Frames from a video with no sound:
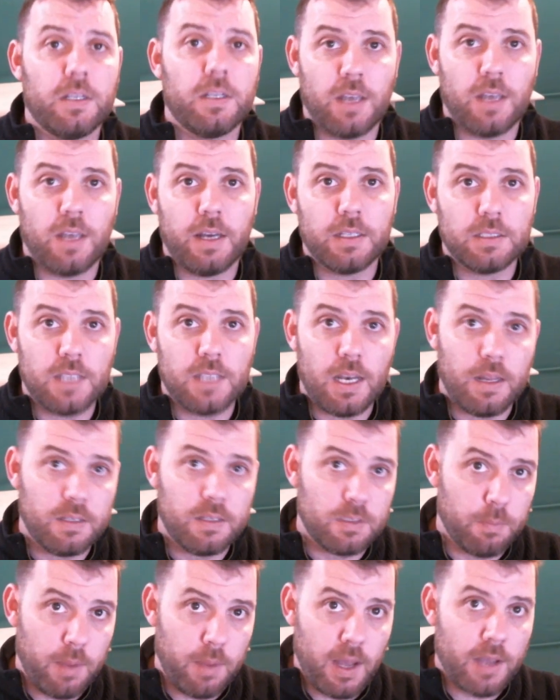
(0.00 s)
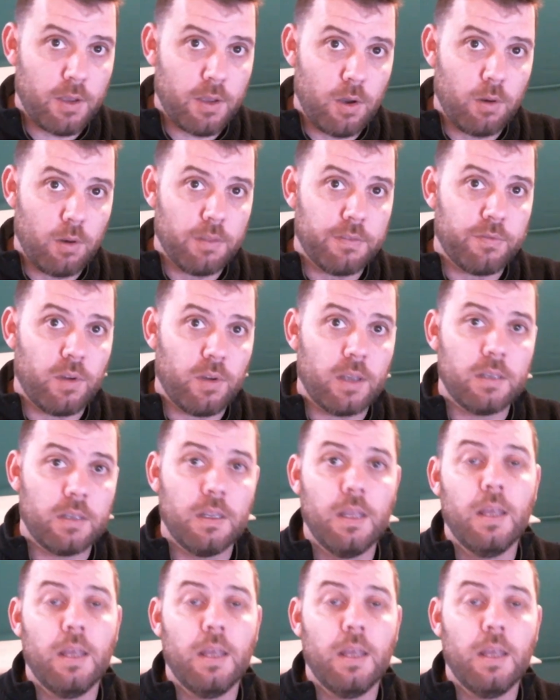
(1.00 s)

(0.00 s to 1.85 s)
as I understand it. There's a barcode on the front.